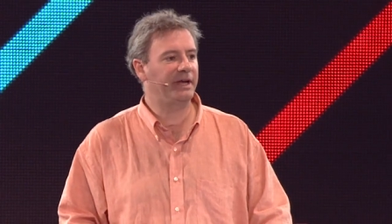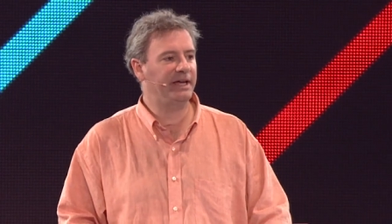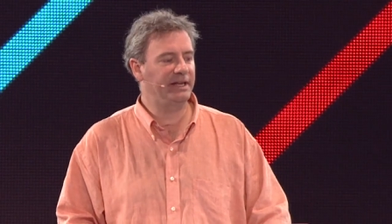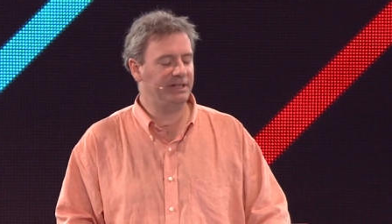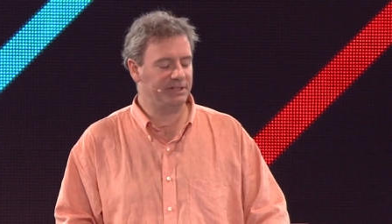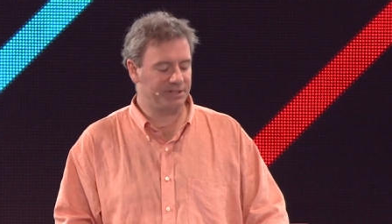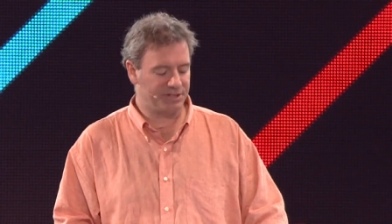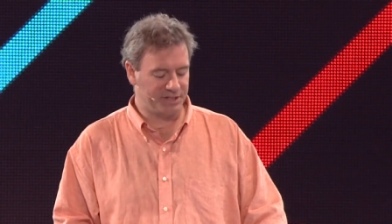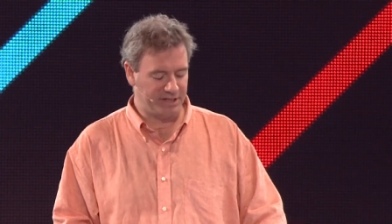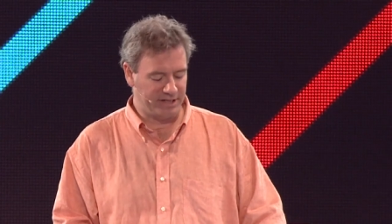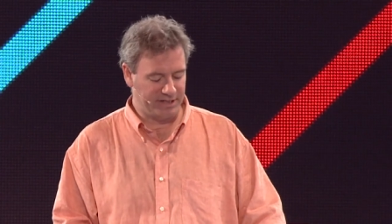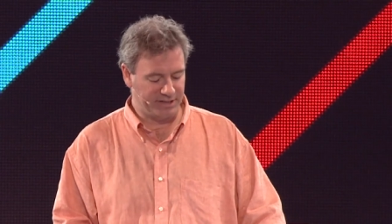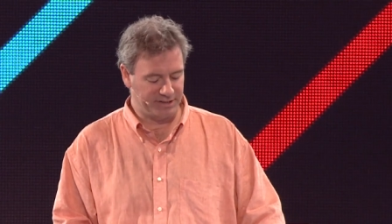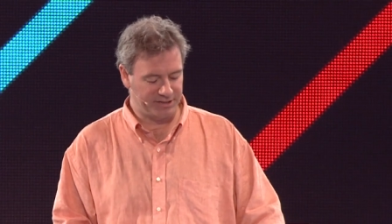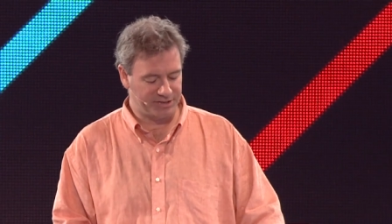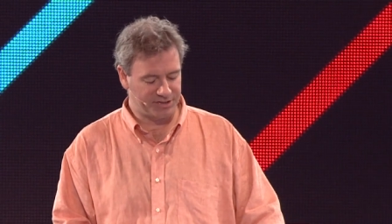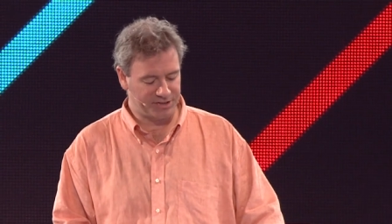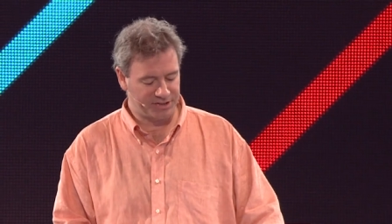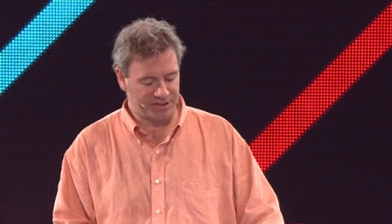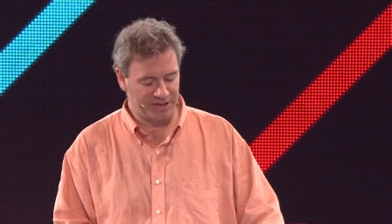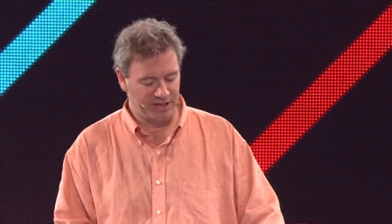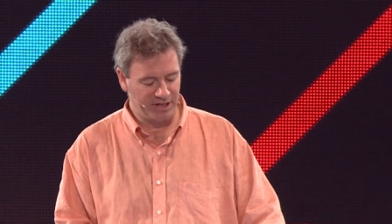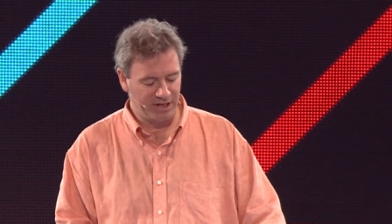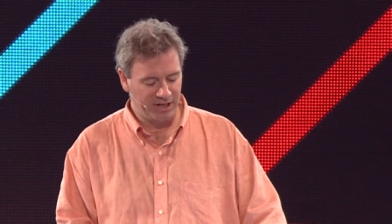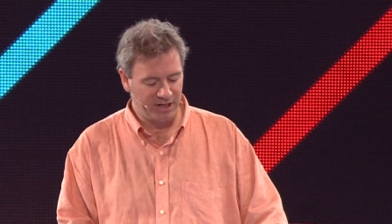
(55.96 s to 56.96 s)

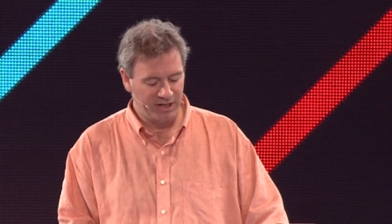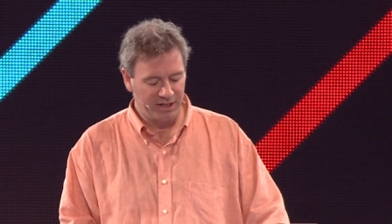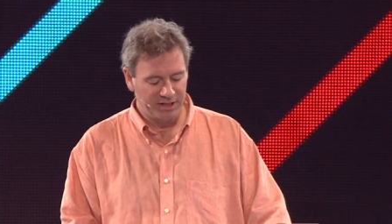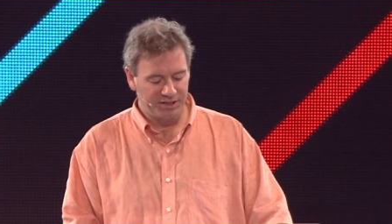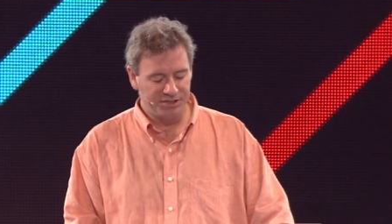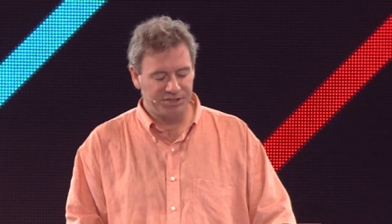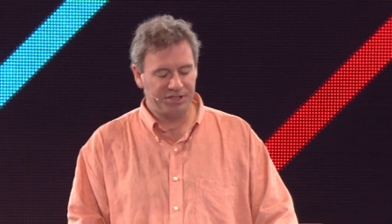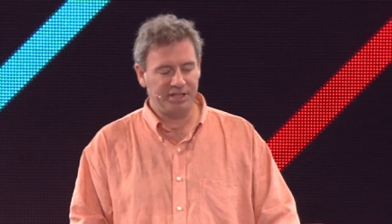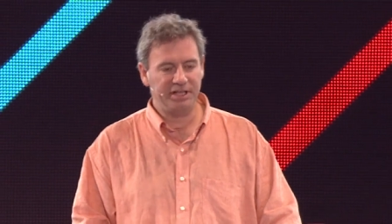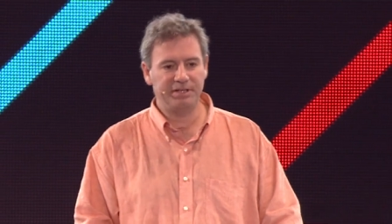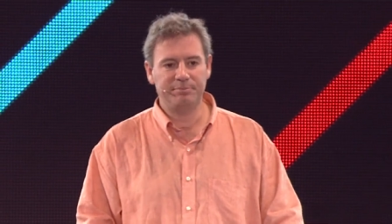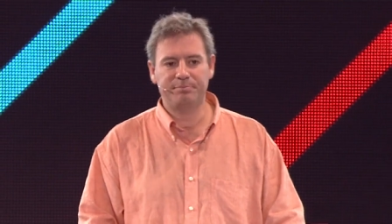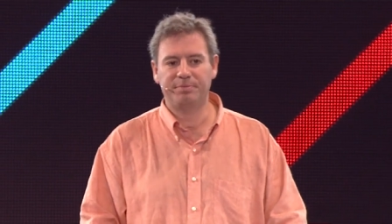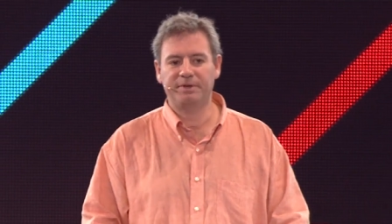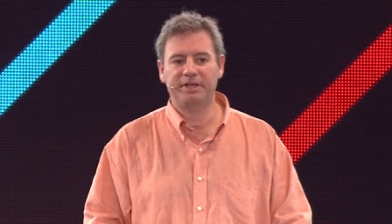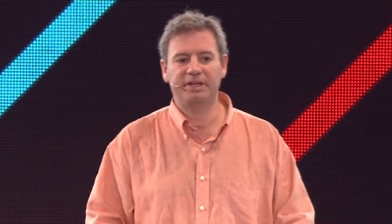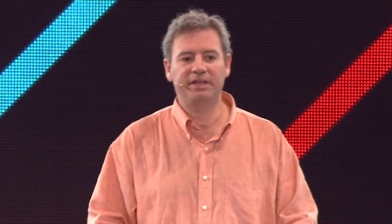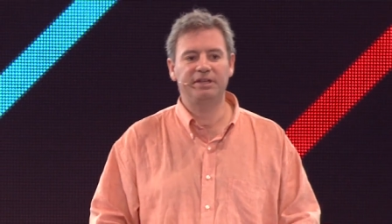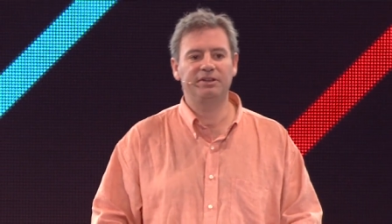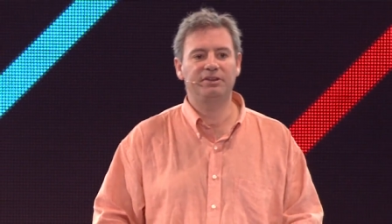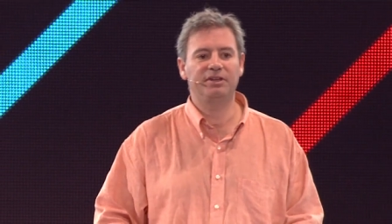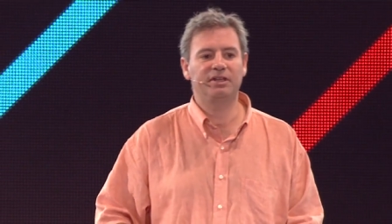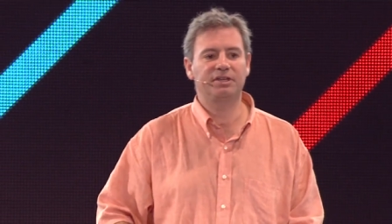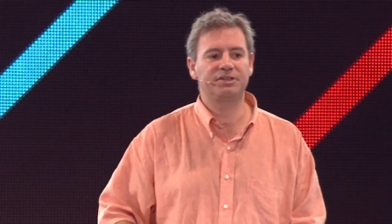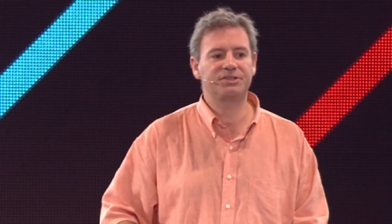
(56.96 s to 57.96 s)
paintings deep
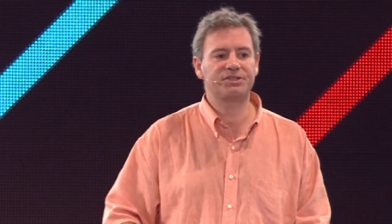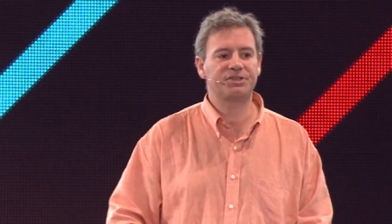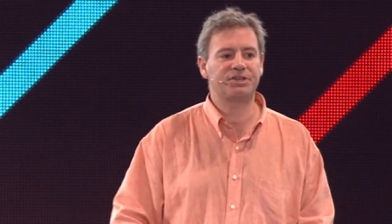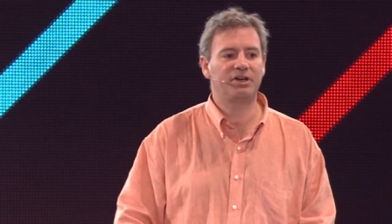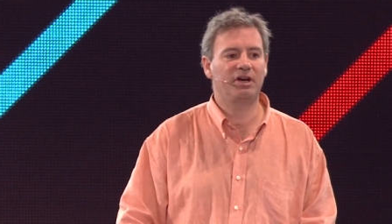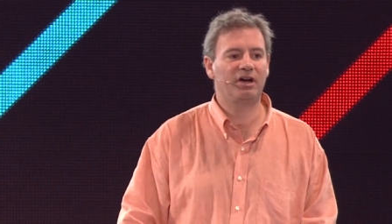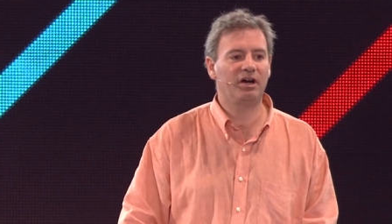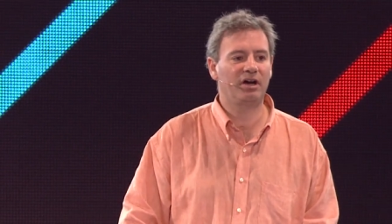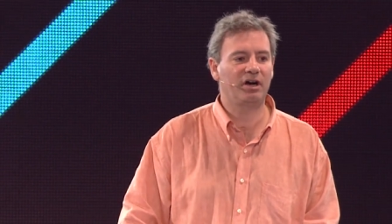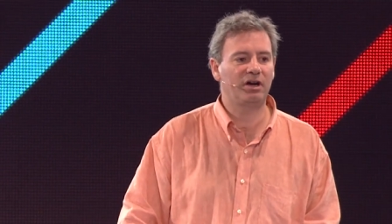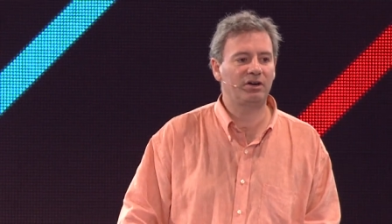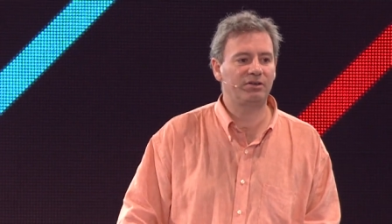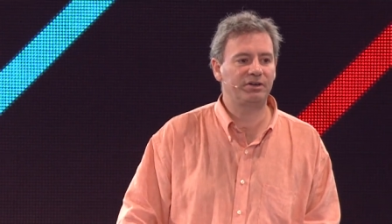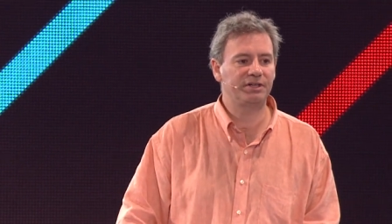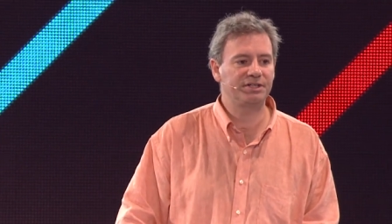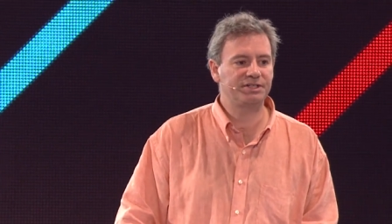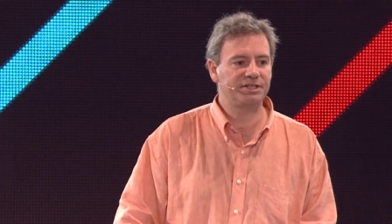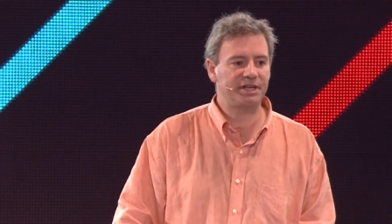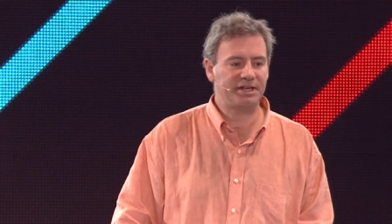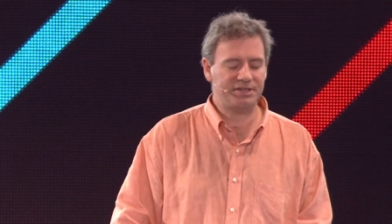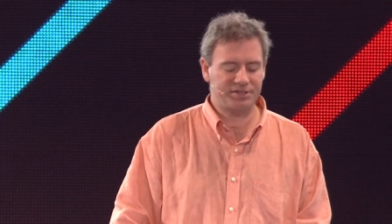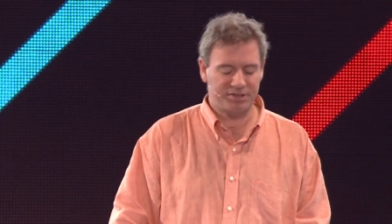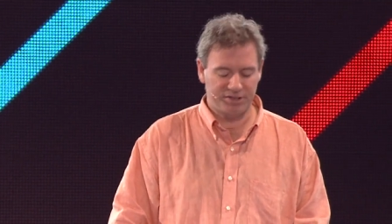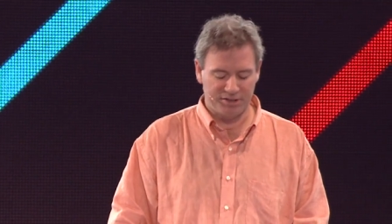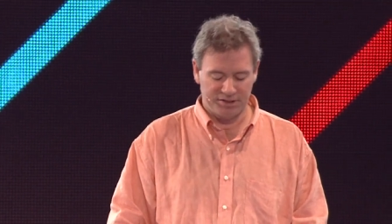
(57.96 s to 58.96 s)
in the Sahara
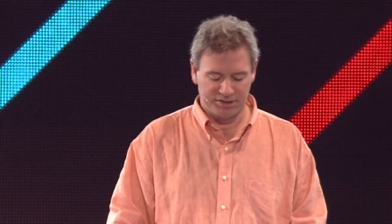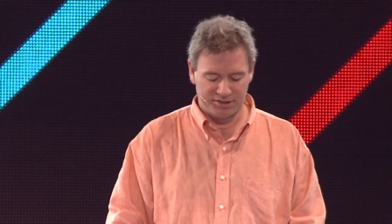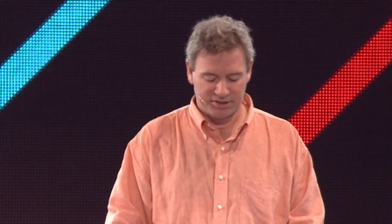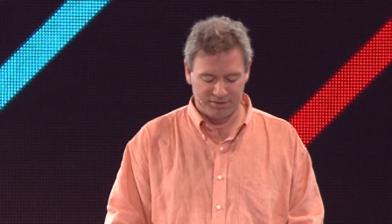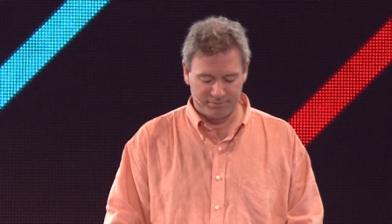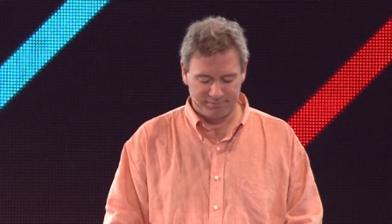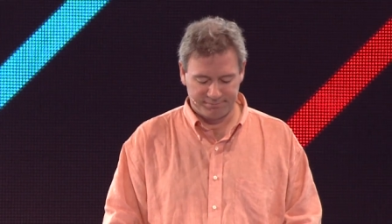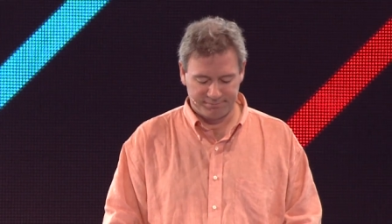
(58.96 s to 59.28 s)
Desert.